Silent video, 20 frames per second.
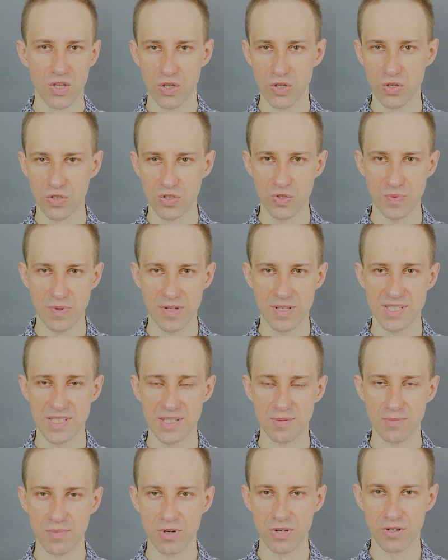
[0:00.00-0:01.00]
YouTube and
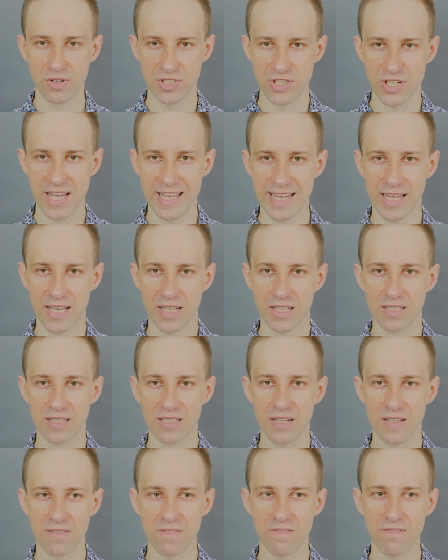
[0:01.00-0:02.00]
some books, and I could
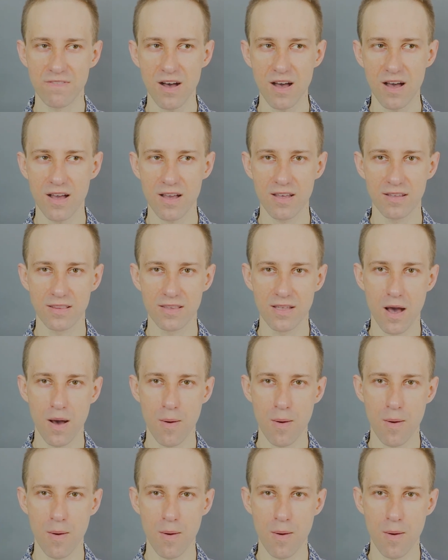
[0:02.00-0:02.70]
not find